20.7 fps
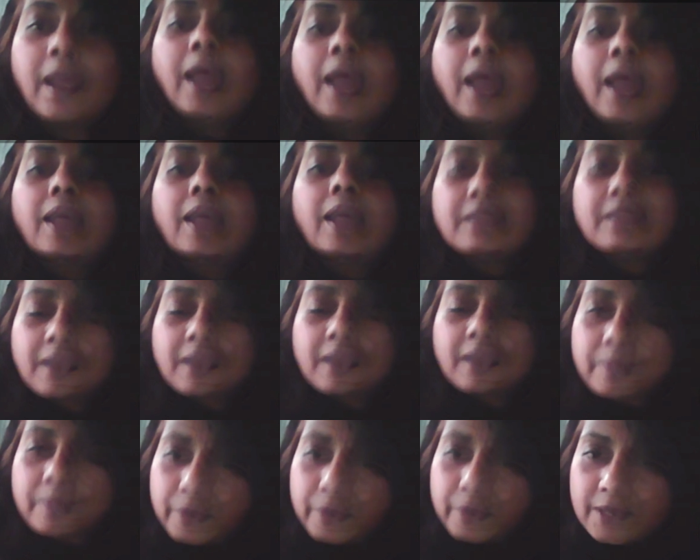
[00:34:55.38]
And they are
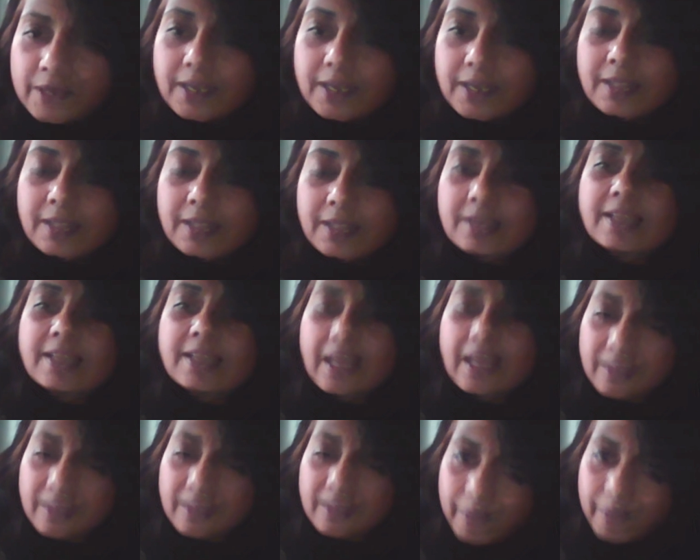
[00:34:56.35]
printing this at
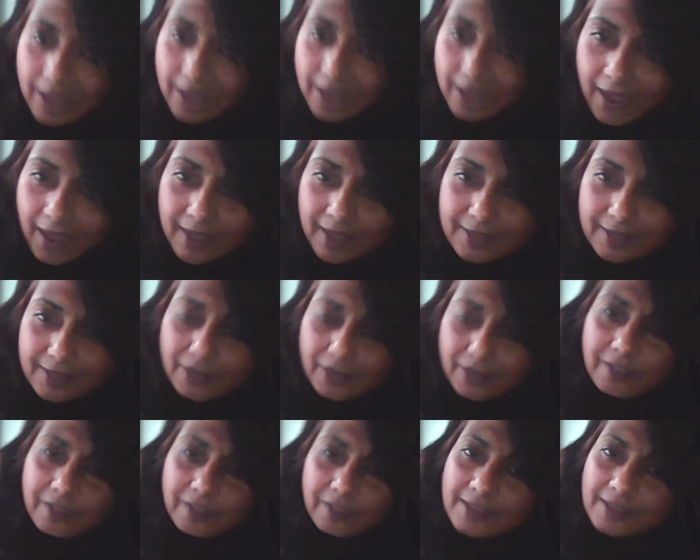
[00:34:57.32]
the behest
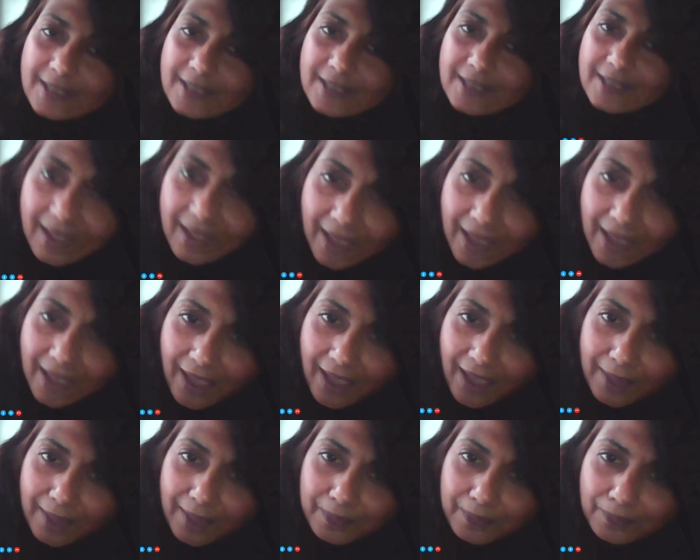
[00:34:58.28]
of the
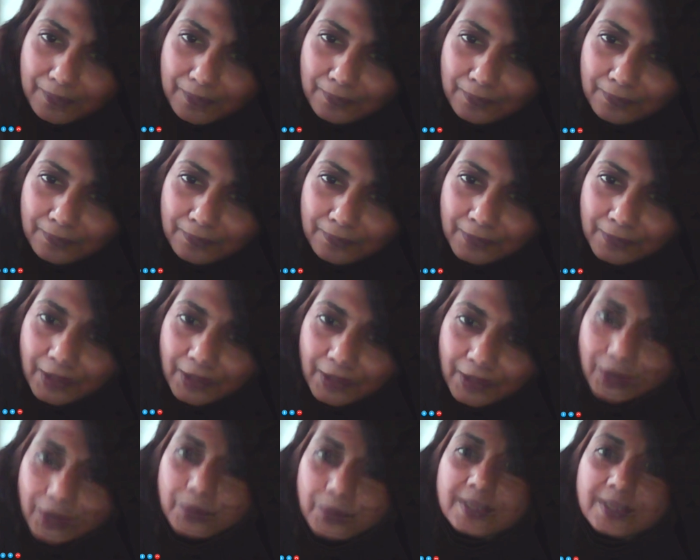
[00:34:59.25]
CIA,
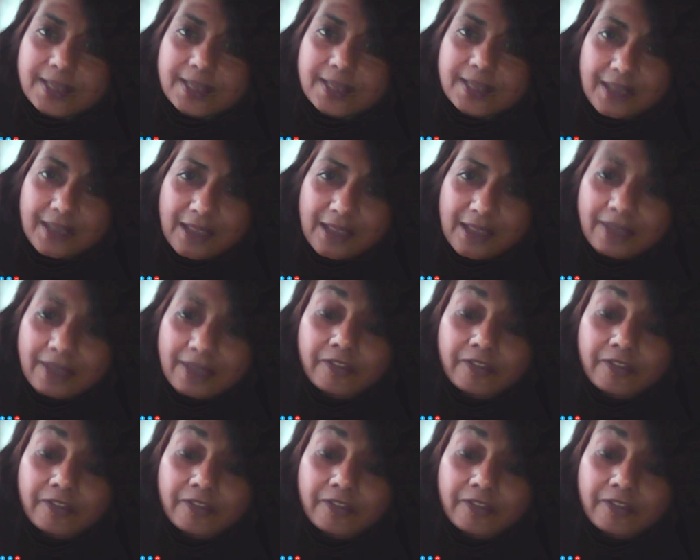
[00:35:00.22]
who is seeking